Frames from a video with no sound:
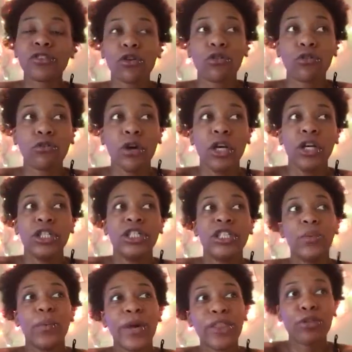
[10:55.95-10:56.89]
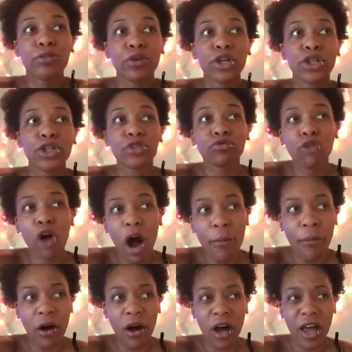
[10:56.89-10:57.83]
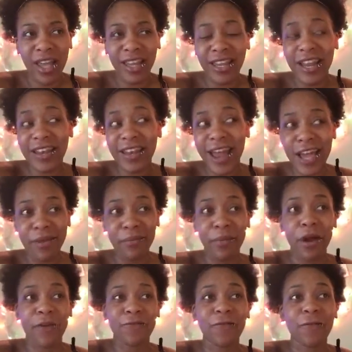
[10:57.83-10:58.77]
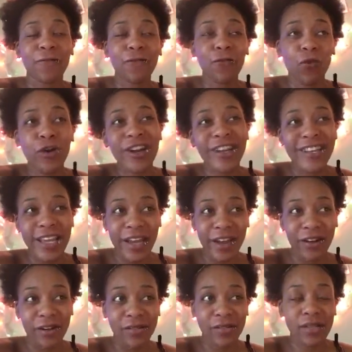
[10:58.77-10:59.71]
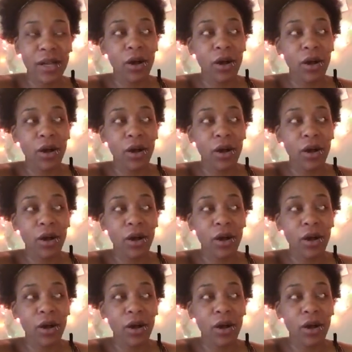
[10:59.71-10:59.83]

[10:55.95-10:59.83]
so she went through the trauma and the nightmare for 4 years,